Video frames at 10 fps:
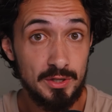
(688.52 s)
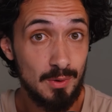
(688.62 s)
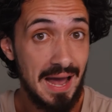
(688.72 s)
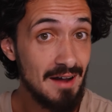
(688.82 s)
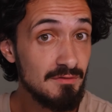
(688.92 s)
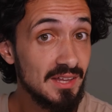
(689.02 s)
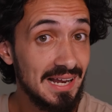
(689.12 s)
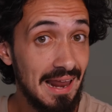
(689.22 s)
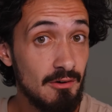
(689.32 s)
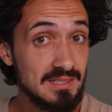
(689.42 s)
you have the
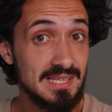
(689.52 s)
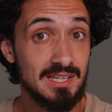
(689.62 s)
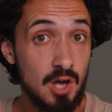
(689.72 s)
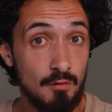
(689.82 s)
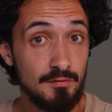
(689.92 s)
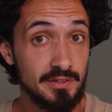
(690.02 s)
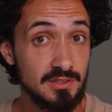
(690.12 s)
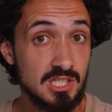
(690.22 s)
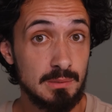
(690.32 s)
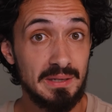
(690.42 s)
clarity,
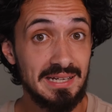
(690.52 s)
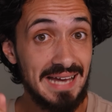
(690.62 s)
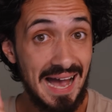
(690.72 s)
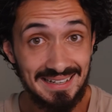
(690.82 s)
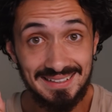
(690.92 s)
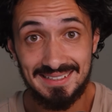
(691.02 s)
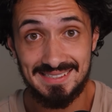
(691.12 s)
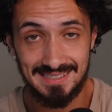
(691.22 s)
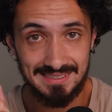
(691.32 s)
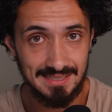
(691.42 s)
confidence, speed, and
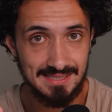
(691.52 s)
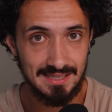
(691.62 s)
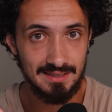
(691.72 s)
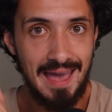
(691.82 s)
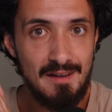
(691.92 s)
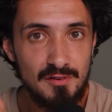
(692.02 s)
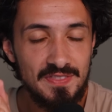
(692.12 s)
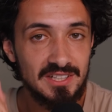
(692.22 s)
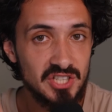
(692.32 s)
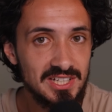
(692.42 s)
consistency,
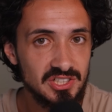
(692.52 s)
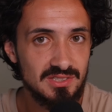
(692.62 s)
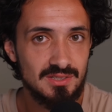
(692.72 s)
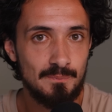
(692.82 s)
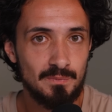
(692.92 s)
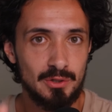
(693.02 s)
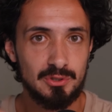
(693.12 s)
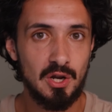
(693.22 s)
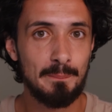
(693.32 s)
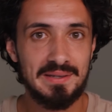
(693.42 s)
everything changes. You
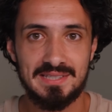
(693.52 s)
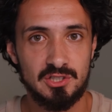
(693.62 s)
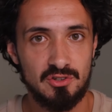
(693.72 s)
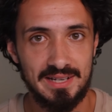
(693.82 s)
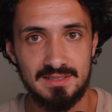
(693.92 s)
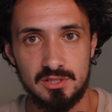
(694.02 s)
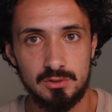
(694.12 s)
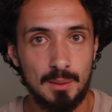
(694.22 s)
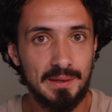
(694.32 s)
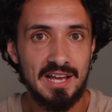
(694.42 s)
stop missing trades, you
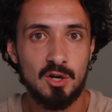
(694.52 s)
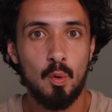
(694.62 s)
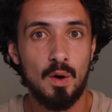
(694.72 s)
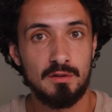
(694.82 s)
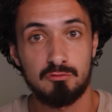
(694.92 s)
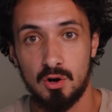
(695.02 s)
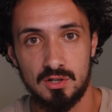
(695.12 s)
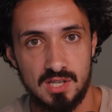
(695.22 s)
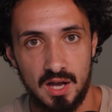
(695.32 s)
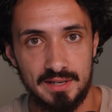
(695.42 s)
stop getting caught on the wrong
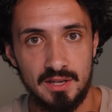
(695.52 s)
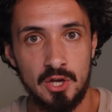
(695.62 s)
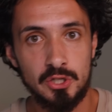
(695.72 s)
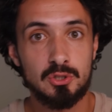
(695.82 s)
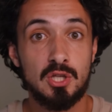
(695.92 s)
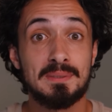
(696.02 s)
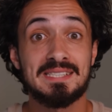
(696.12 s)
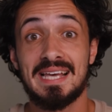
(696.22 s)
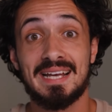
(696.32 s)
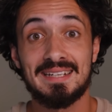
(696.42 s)
side, you stop
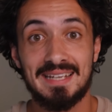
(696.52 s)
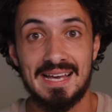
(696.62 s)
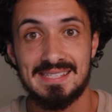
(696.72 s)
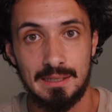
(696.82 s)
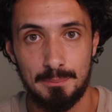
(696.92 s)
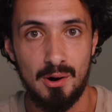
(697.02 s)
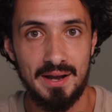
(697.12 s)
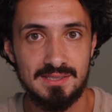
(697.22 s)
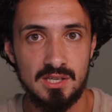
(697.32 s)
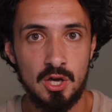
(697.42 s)
second guessing
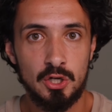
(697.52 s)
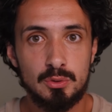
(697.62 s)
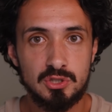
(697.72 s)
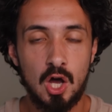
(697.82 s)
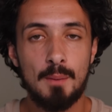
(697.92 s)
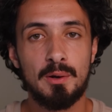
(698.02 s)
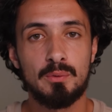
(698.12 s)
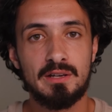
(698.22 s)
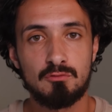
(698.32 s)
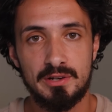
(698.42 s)
price, you start
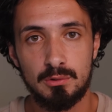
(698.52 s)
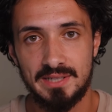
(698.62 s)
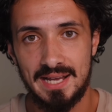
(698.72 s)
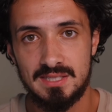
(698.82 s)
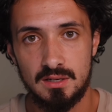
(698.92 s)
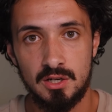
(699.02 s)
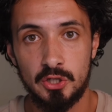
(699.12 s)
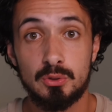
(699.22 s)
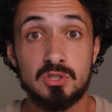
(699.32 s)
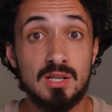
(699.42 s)
building real data,
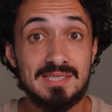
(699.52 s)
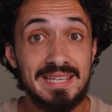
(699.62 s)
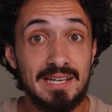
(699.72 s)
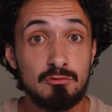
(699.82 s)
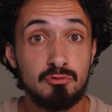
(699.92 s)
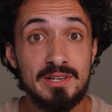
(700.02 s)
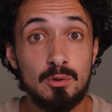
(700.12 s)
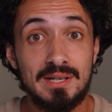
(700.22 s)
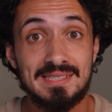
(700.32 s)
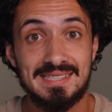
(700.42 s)
you start seeing real
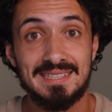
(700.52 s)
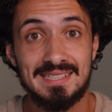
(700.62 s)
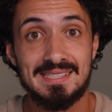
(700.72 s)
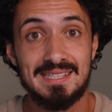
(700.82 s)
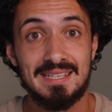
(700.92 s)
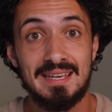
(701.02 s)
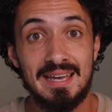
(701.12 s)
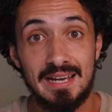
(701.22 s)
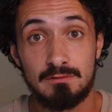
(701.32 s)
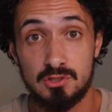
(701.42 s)
consistency
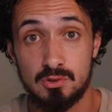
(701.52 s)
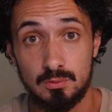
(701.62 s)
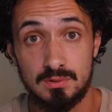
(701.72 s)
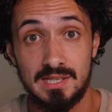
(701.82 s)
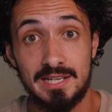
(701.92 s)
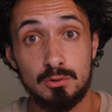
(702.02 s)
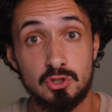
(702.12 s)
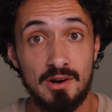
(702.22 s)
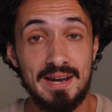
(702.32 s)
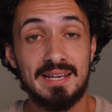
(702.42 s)
in results, and your
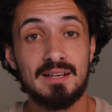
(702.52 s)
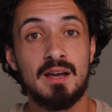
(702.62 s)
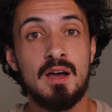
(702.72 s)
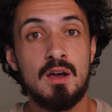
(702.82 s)
trading